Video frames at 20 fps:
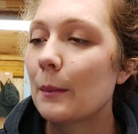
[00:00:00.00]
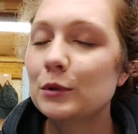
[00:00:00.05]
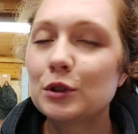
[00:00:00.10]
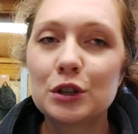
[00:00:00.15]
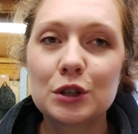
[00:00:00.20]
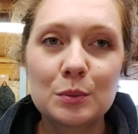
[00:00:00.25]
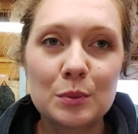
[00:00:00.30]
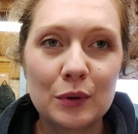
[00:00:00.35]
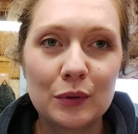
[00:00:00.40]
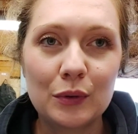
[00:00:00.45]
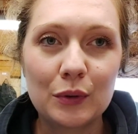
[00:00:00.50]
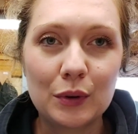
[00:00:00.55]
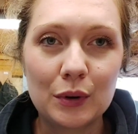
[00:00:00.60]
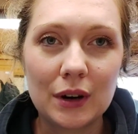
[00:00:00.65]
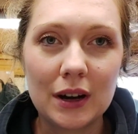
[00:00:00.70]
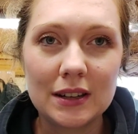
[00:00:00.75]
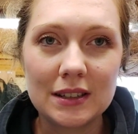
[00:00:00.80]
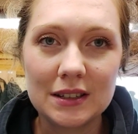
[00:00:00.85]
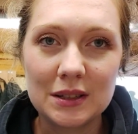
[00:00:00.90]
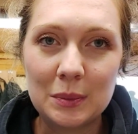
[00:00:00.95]
Just
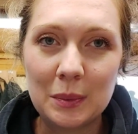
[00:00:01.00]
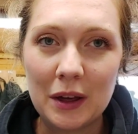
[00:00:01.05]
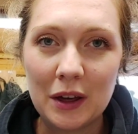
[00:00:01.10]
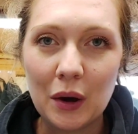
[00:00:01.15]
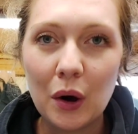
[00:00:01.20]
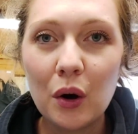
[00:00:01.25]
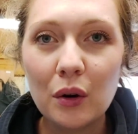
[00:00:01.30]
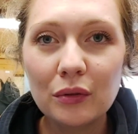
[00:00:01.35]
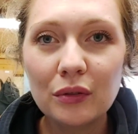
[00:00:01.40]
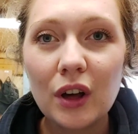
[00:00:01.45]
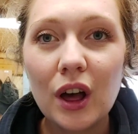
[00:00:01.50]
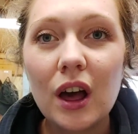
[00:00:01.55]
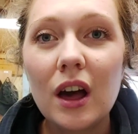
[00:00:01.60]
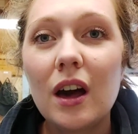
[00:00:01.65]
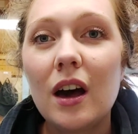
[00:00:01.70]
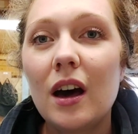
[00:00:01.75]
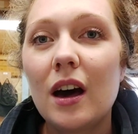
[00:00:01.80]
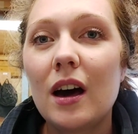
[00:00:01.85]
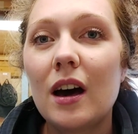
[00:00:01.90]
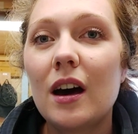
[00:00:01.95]
before I disappear off,
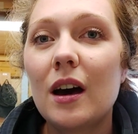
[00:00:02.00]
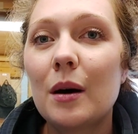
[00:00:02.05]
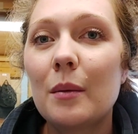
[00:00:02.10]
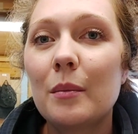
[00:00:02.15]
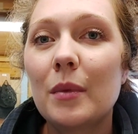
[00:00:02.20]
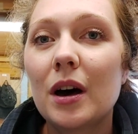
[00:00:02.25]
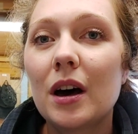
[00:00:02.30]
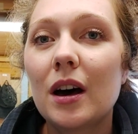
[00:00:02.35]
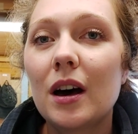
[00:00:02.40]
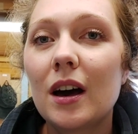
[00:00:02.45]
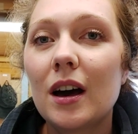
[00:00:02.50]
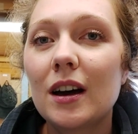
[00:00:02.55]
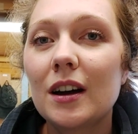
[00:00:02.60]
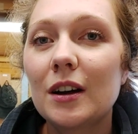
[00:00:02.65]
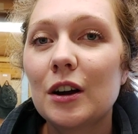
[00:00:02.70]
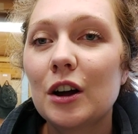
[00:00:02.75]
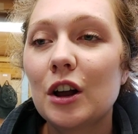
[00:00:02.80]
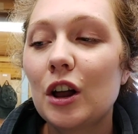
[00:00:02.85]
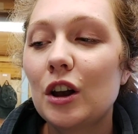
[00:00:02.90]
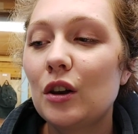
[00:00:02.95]

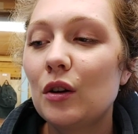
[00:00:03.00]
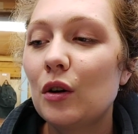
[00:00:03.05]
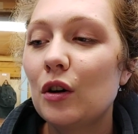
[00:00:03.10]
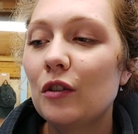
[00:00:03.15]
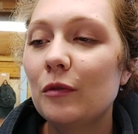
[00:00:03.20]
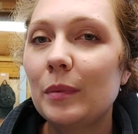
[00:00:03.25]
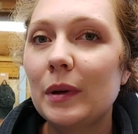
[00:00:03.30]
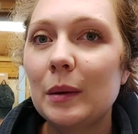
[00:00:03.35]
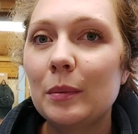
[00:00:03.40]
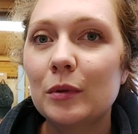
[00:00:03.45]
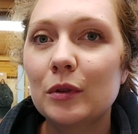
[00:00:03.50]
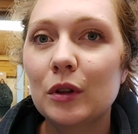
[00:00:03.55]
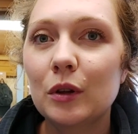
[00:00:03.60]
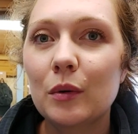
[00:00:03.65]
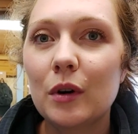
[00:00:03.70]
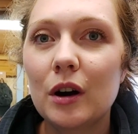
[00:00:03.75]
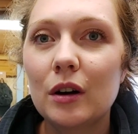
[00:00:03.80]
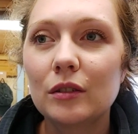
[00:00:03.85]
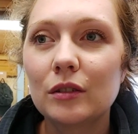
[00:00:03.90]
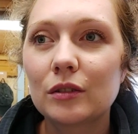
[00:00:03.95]
a lot of people
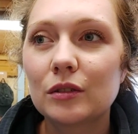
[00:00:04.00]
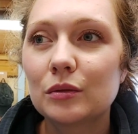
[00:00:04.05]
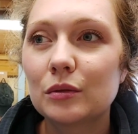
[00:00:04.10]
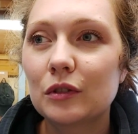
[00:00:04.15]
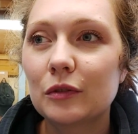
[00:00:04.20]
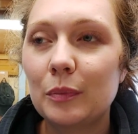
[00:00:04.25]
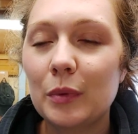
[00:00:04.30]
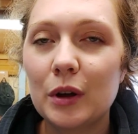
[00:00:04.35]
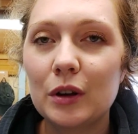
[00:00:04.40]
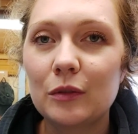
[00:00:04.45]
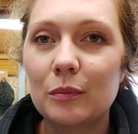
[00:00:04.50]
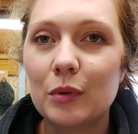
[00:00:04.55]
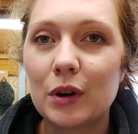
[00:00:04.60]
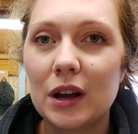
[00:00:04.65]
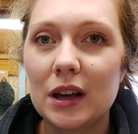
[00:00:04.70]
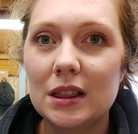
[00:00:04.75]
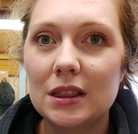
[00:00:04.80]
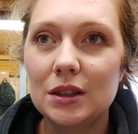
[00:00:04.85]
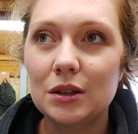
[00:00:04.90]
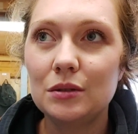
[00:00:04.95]
who aren't sort of bird of
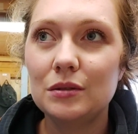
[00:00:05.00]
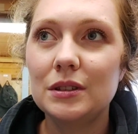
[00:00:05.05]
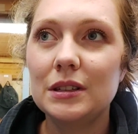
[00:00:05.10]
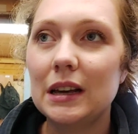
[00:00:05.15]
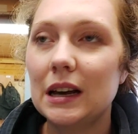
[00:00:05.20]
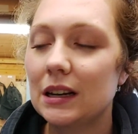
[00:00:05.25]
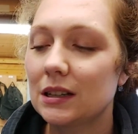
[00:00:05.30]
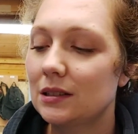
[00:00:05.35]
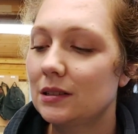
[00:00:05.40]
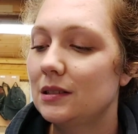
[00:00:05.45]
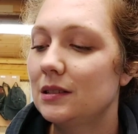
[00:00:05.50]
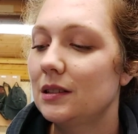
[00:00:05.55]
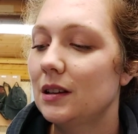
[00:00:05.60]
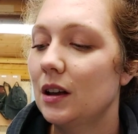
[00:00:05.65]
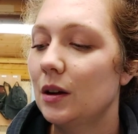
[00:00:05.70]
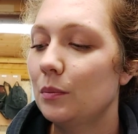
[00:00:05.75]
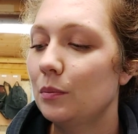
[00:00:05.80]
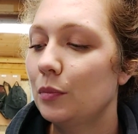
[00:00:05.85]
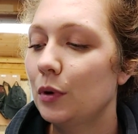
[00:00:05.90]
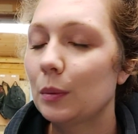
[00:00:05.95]
prey enthusiasts
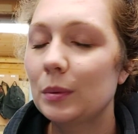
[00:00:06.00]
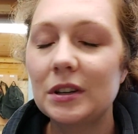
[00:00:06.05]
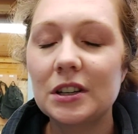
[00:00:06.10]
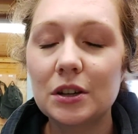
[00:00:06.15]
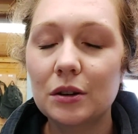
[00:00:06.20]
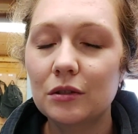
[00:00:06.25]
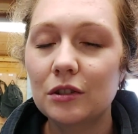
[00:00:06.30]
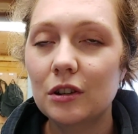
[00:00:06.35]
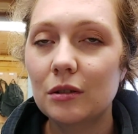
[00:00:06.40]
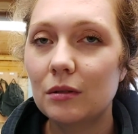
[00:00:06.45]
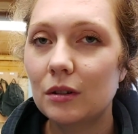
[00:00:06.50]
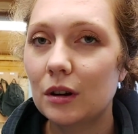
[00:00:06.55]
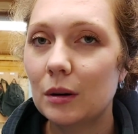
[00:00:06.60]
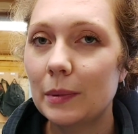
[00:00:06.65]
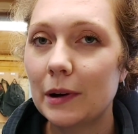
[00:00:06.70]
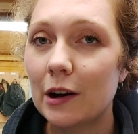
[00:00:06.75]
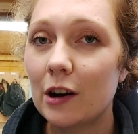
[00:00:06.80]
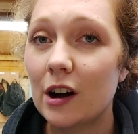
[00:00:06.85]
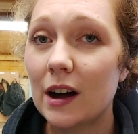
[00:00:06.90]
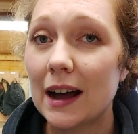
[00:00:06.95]
probably don't know a lot
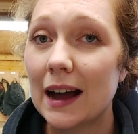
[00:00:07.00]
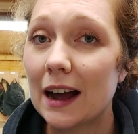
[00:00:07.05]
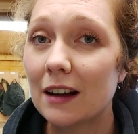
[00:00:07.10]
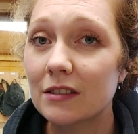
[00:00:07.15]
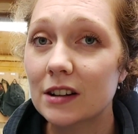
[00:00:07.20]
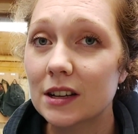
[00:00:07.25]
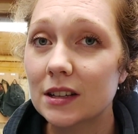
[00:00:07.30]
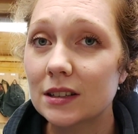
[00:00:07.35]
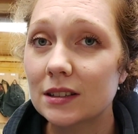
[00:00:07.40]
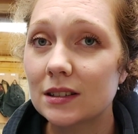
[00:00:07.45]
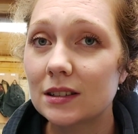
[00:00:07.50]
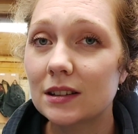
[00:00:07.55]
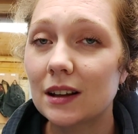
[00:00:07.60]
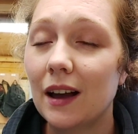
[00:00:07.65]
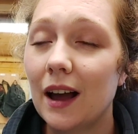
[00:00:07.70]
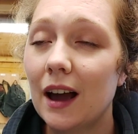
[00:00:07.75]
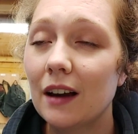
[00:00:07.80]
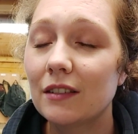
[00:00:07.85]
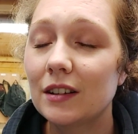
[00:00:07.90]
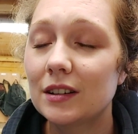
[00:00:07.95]
about our harriers.
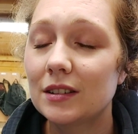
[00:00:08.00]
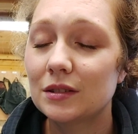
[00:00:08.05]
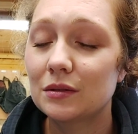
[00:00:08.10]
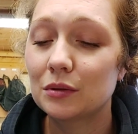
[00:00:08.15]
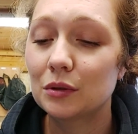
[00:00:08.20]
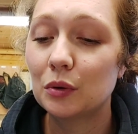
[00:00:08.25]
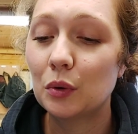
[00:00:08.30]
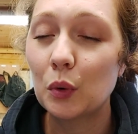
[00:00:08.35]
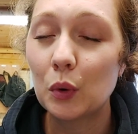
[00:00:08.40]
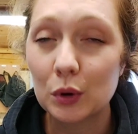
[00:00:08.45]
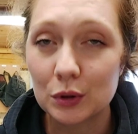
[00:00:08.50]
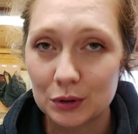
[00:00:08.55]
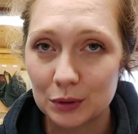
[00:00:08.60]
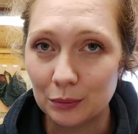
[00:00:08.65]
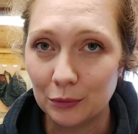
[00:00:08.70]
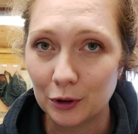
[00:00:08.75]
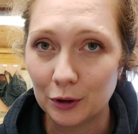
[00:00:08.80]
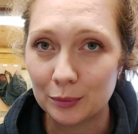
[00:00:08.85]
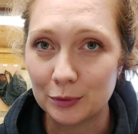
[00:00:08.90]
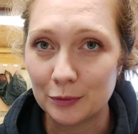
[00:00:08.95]
Now, harriers are an
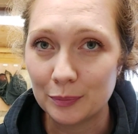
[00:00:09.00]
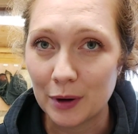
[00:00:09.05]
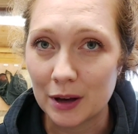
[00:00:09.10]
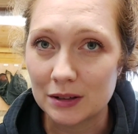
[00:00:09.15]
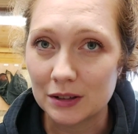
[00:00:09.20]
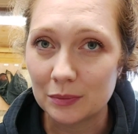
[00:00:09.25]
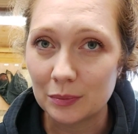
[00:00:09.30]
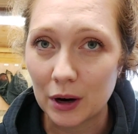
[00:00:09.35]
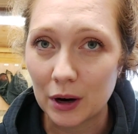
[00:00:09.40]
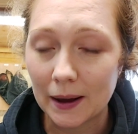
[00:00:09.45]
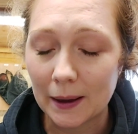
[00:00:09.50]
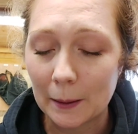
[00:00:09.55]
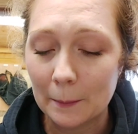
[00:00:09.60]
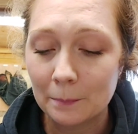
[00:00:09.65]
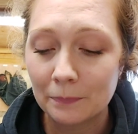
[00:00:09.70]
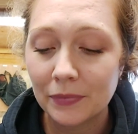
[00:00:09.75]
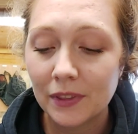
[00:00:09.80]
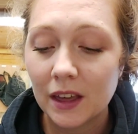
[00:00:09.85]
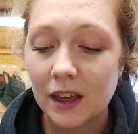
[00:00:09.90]
awesome group of birds of prey.